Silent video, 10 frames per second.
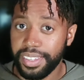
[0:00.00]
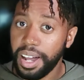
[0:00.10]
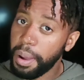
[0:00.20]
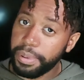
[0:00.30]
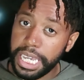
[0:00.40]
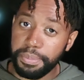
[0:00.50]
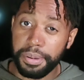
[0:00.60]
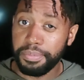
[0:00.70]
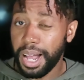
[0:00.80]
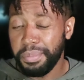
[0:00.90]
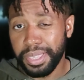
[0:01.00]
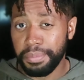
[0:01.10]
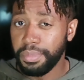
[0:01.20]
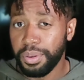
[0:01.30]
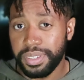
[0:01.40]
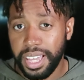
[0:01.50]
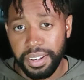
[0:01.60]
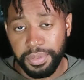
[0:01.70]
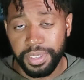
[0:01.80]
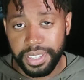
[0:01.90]
to upkeep it probably the most out
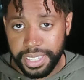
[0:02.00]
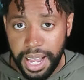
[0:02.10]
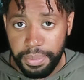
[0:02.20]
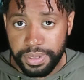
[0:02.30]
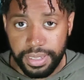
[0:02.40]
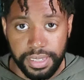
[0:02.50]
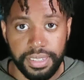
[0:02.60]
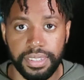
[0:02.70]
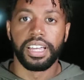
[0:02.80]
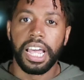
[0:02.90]
of all these options.